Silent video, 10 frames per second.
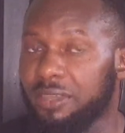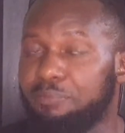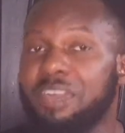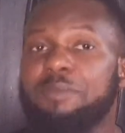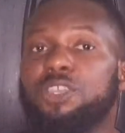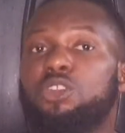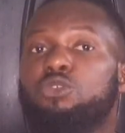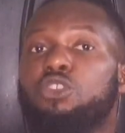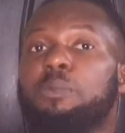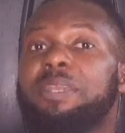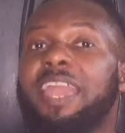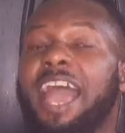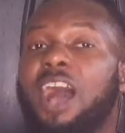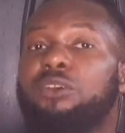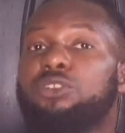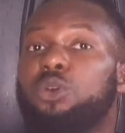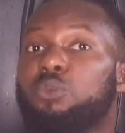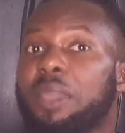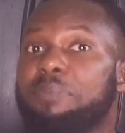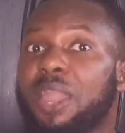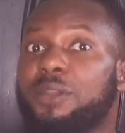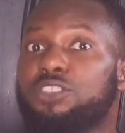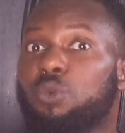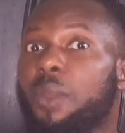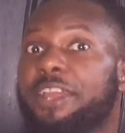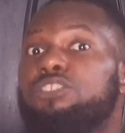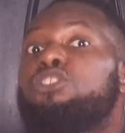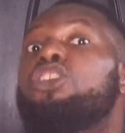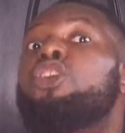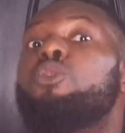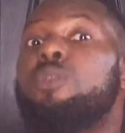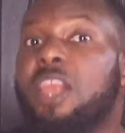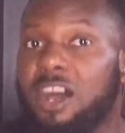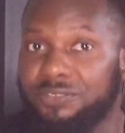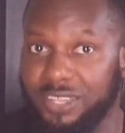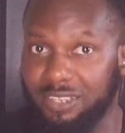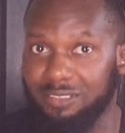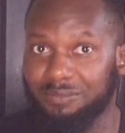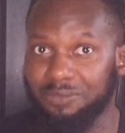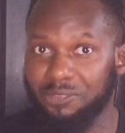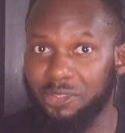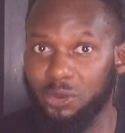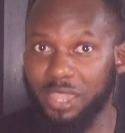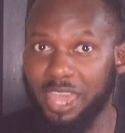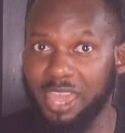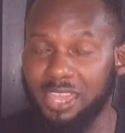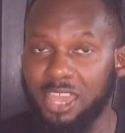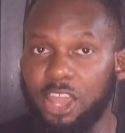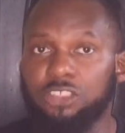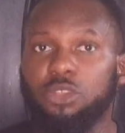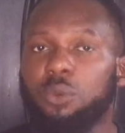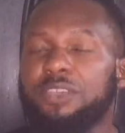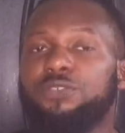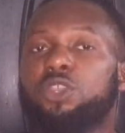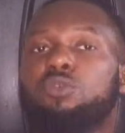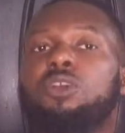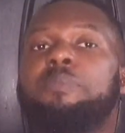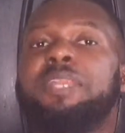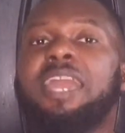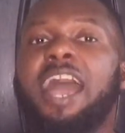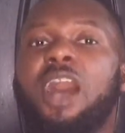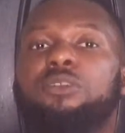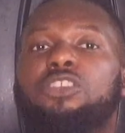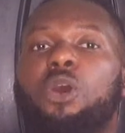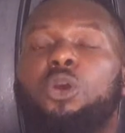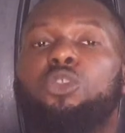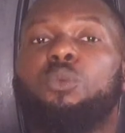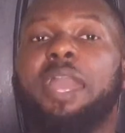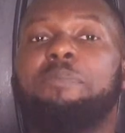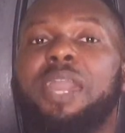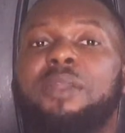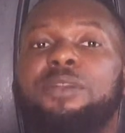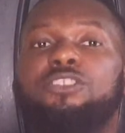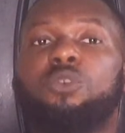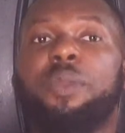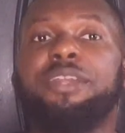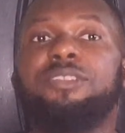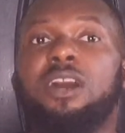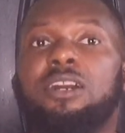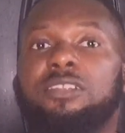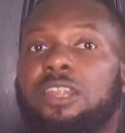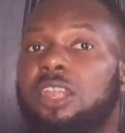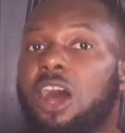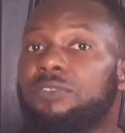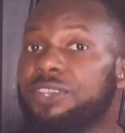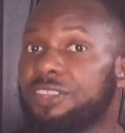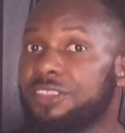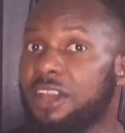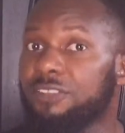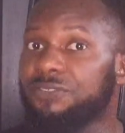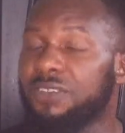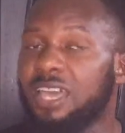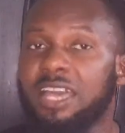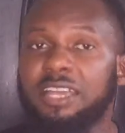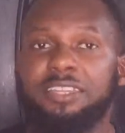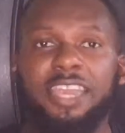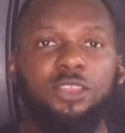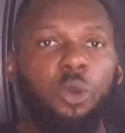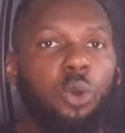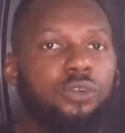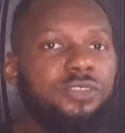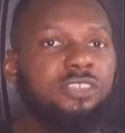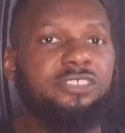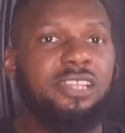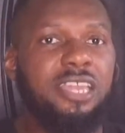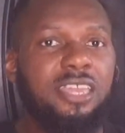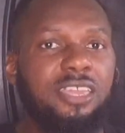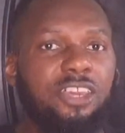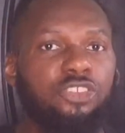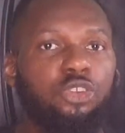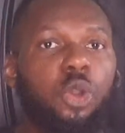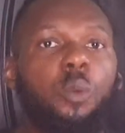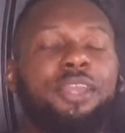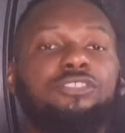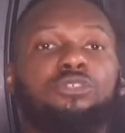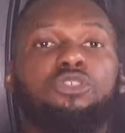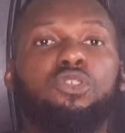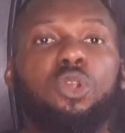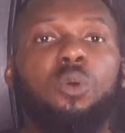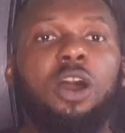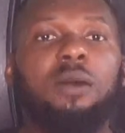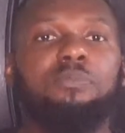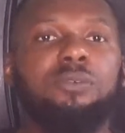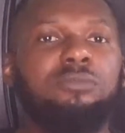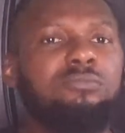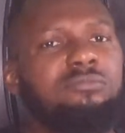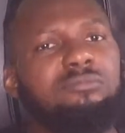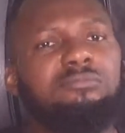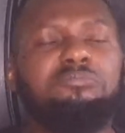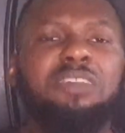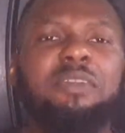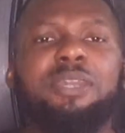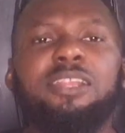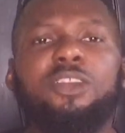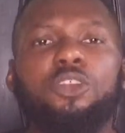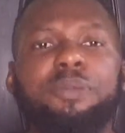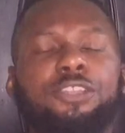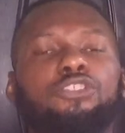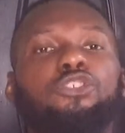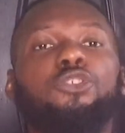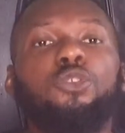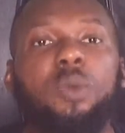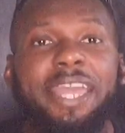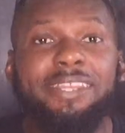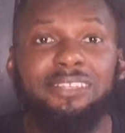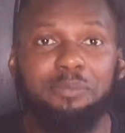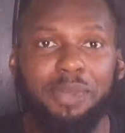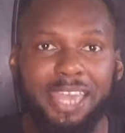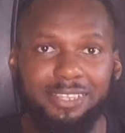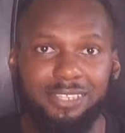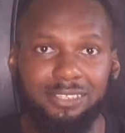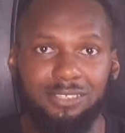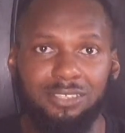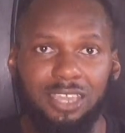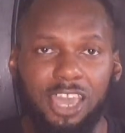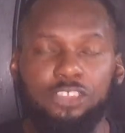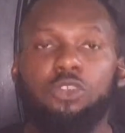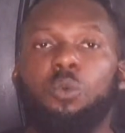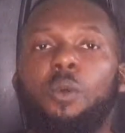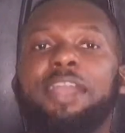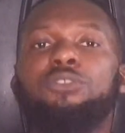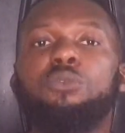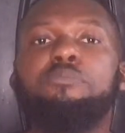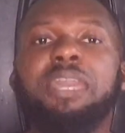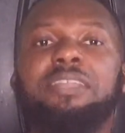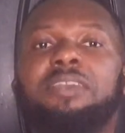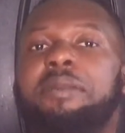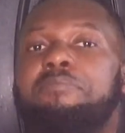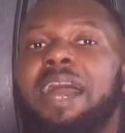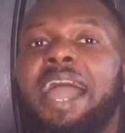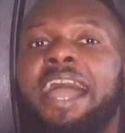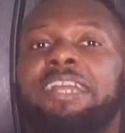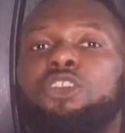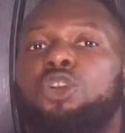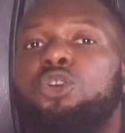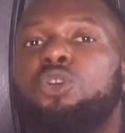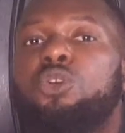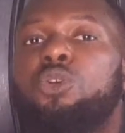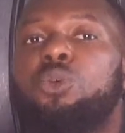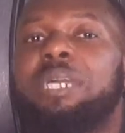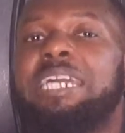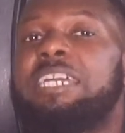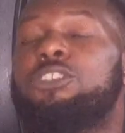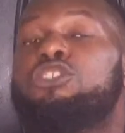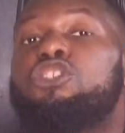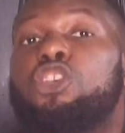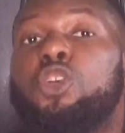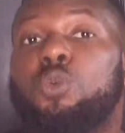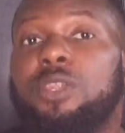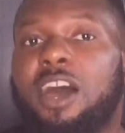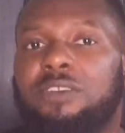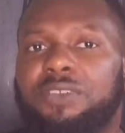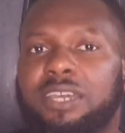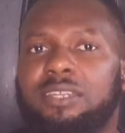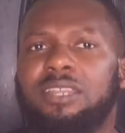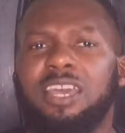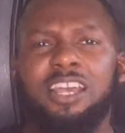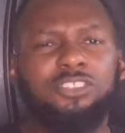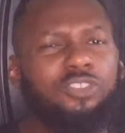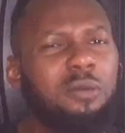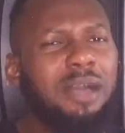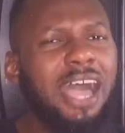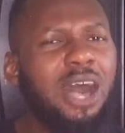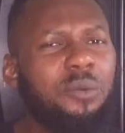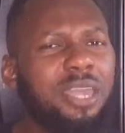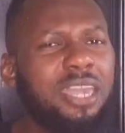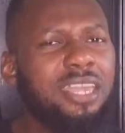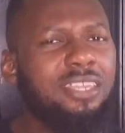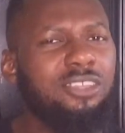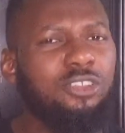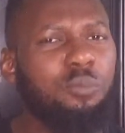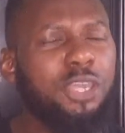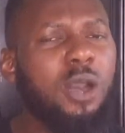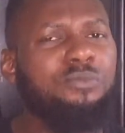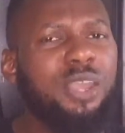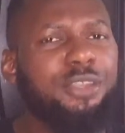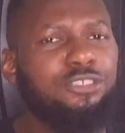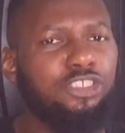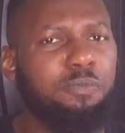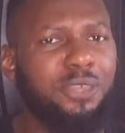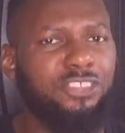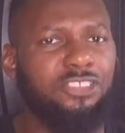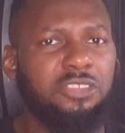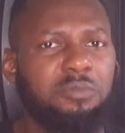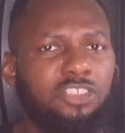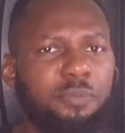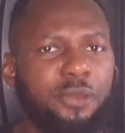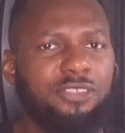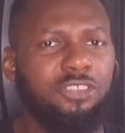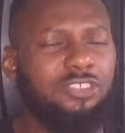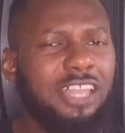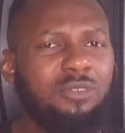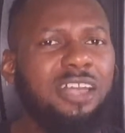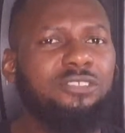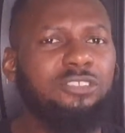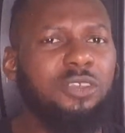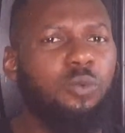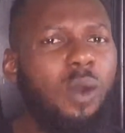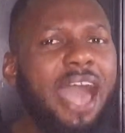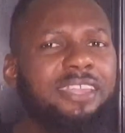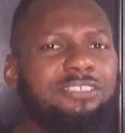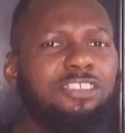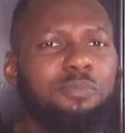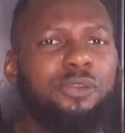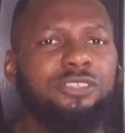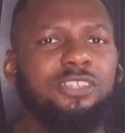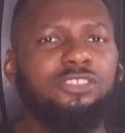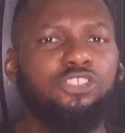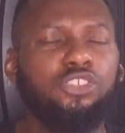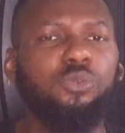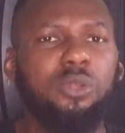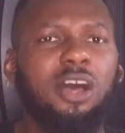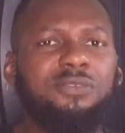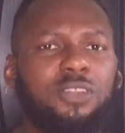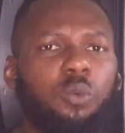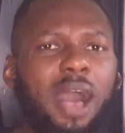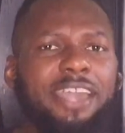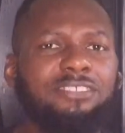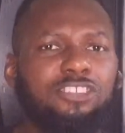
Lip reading: Maybe you grew up in a household where parents were too loving. Okay, so if you grew up in a household where parents were not loving enough, then obviously you're going to grow up maybe a little bit too independent. So when you meet a man who is too loving, somehow you become very suspicious of this person. You start to ask yourself, why is this person too loving? Why